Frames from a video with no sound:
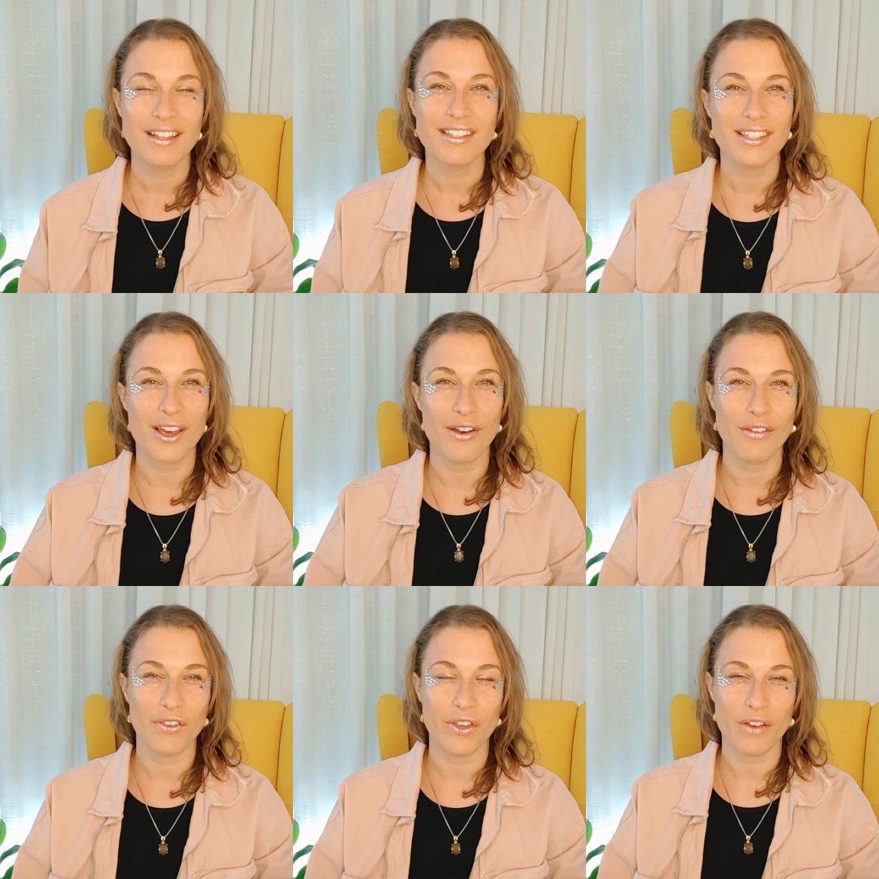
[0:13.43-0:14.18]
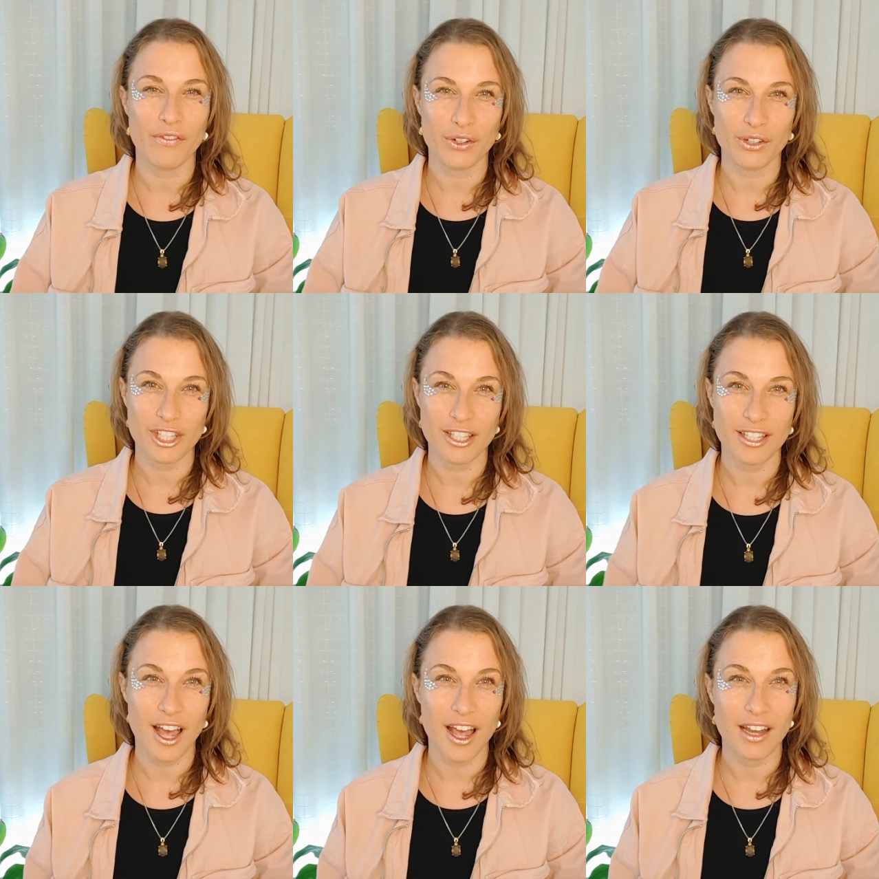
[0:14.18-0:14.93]
So if you have your
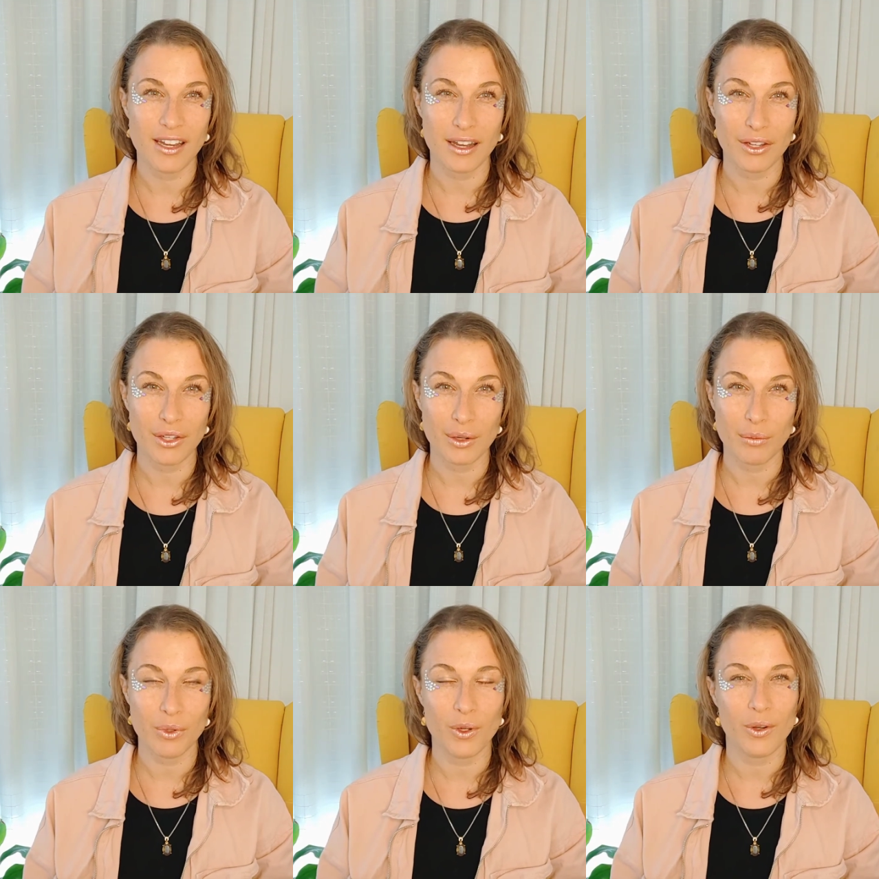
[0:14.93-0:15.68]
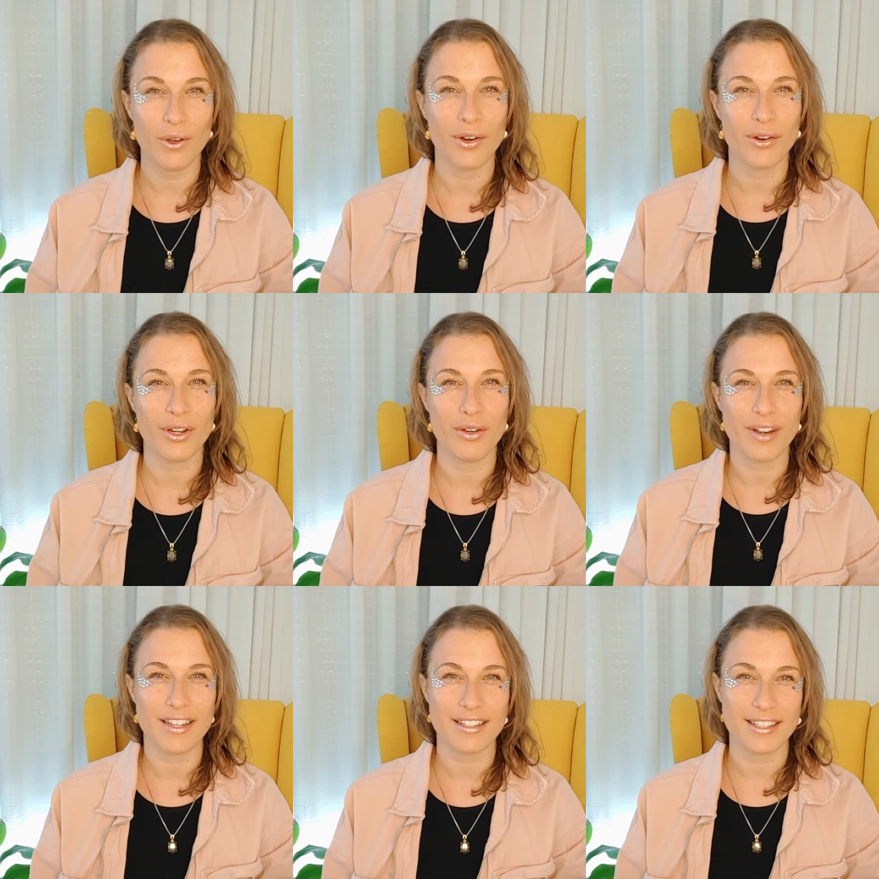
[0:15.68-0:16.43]
sun, your moon or your
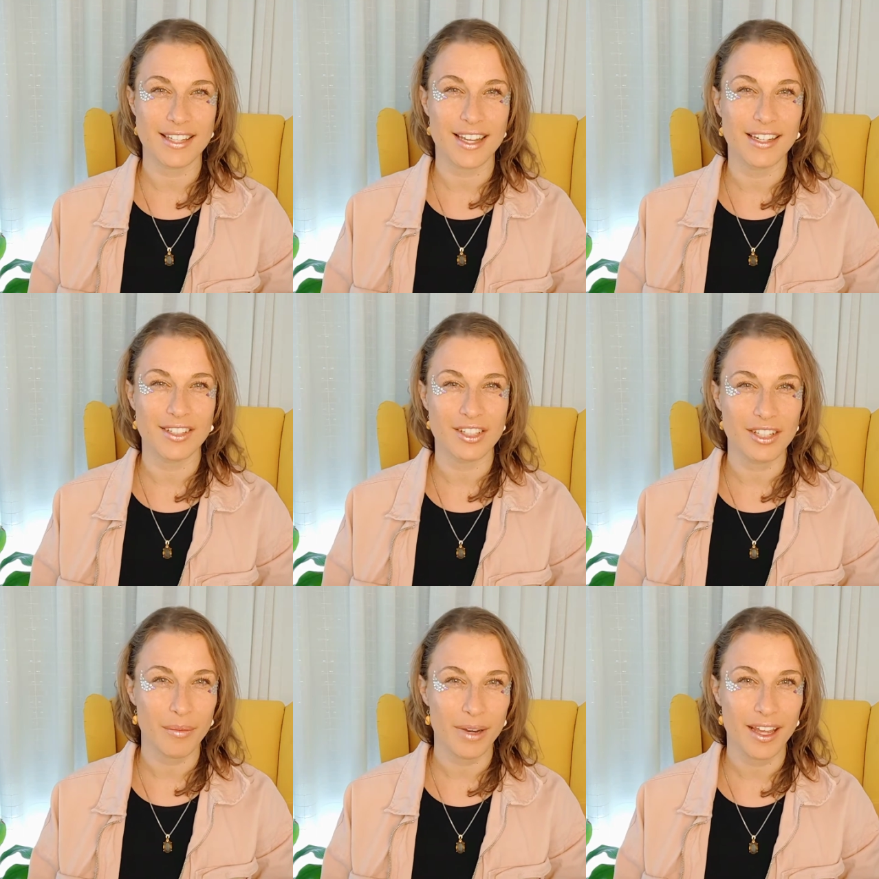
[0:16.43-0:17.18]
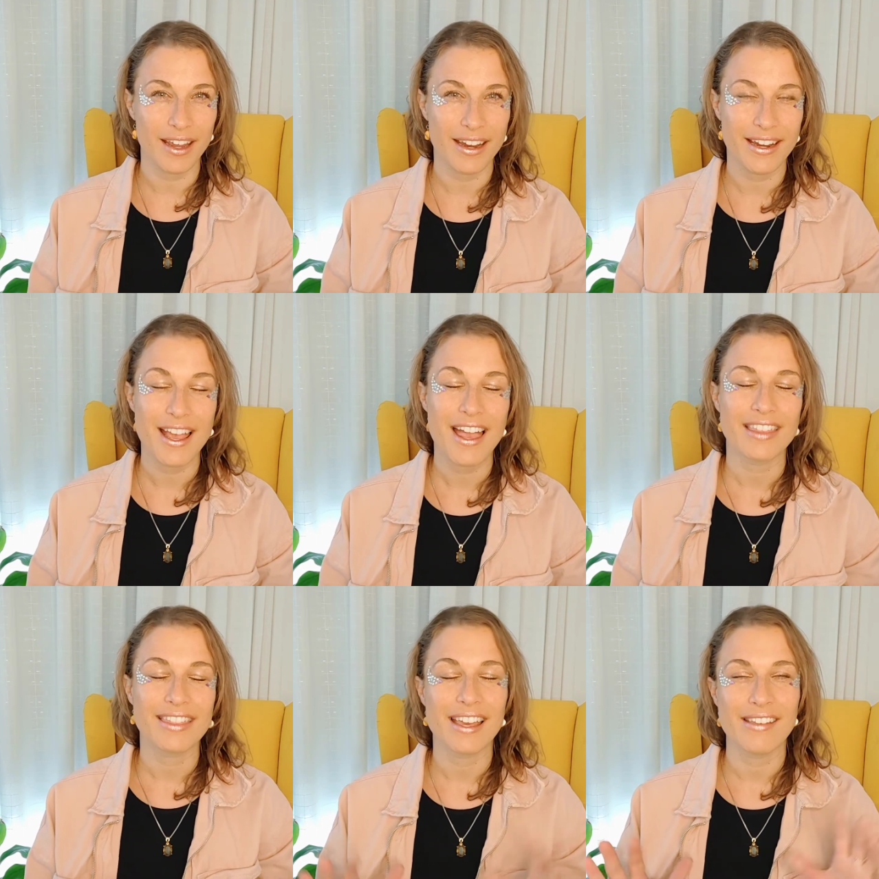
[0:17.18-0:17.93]
rising sign in Gemini,
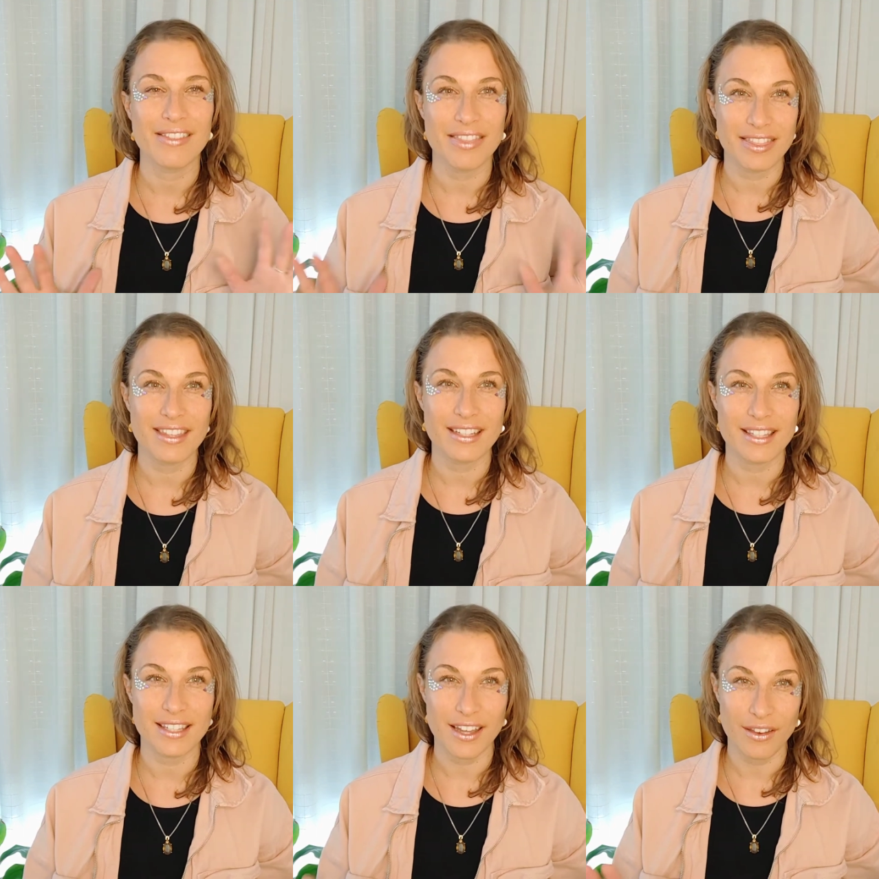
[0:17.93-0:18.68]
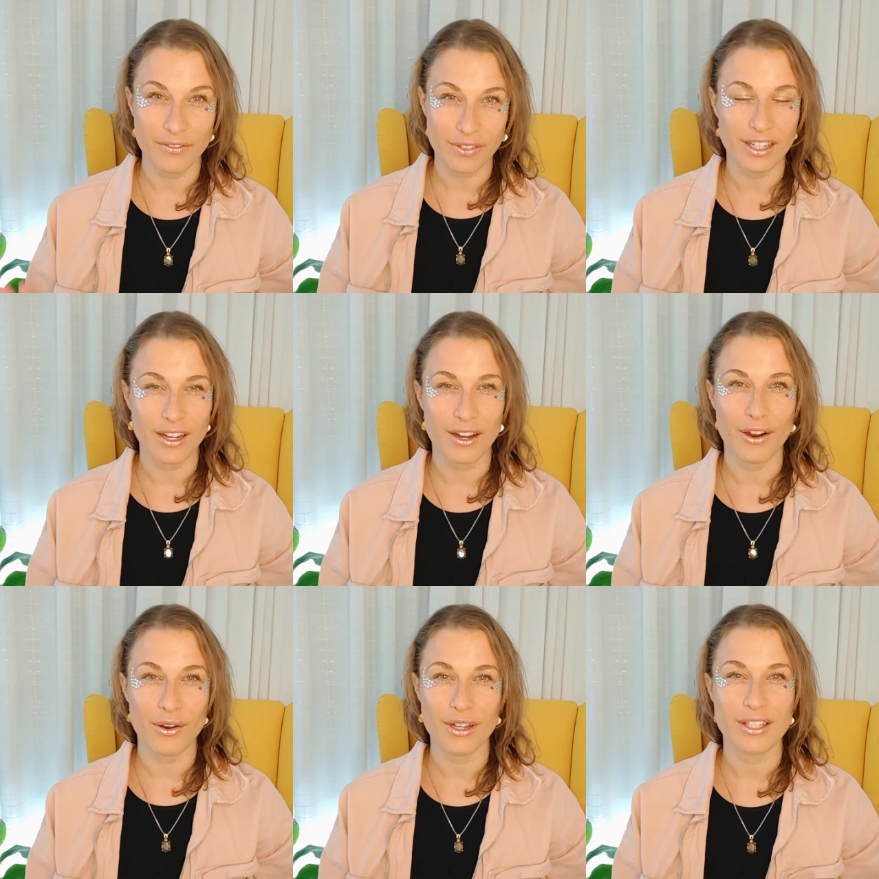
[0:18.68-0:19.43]
then this
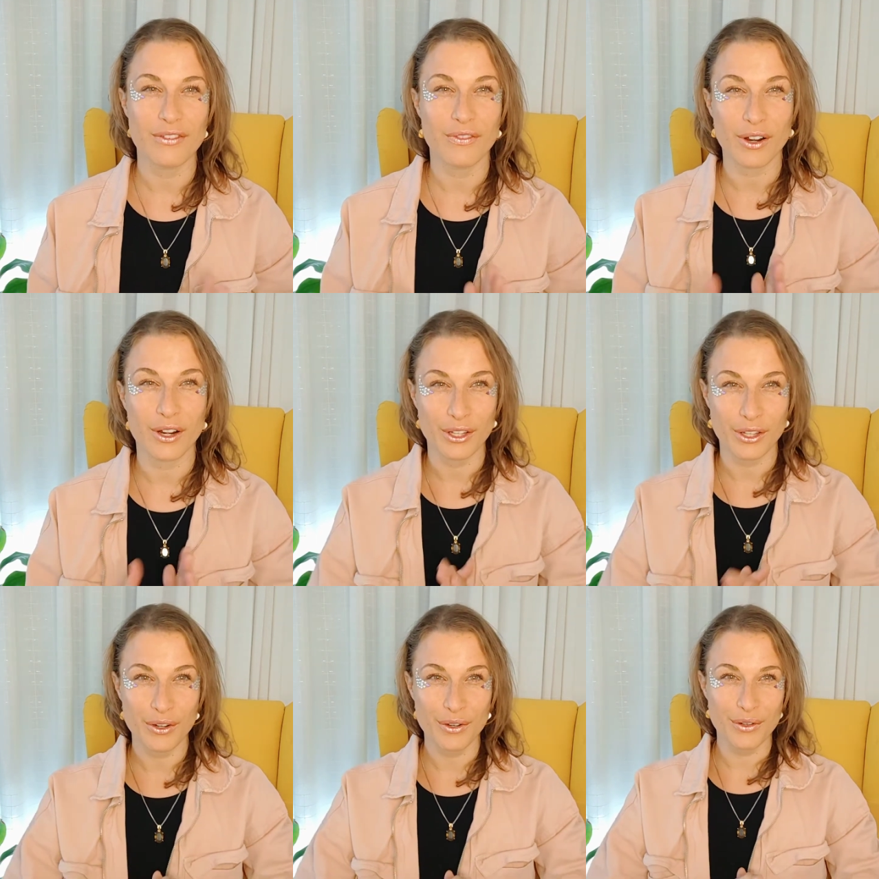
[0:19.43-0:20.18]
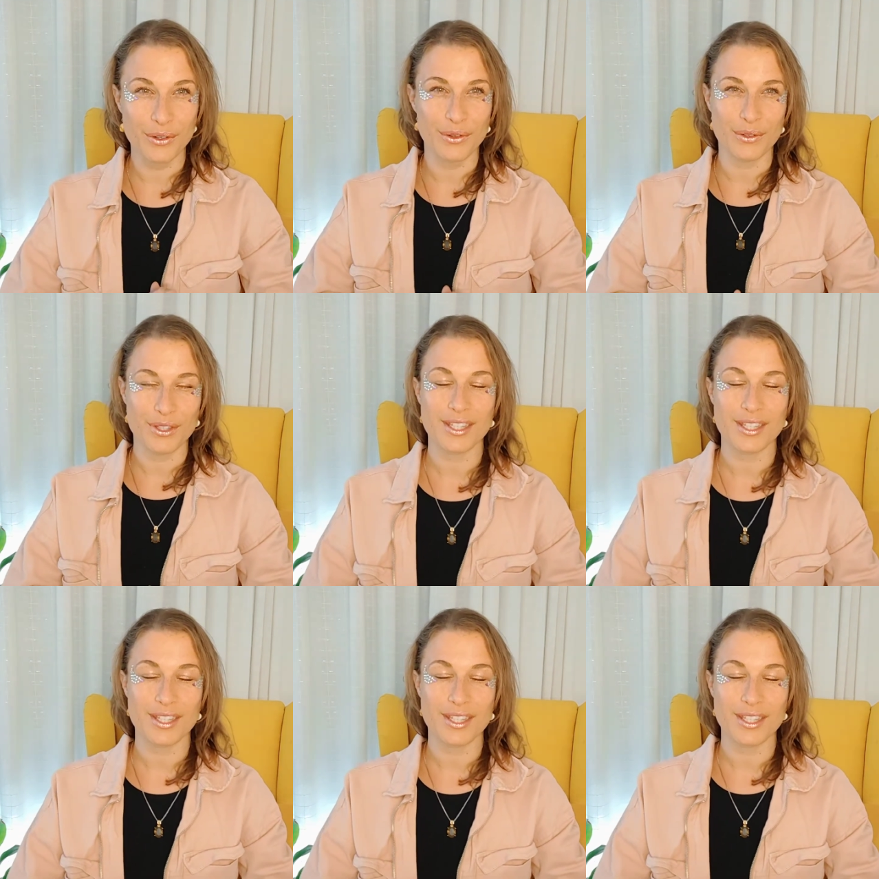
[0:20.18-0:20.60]
video is for you.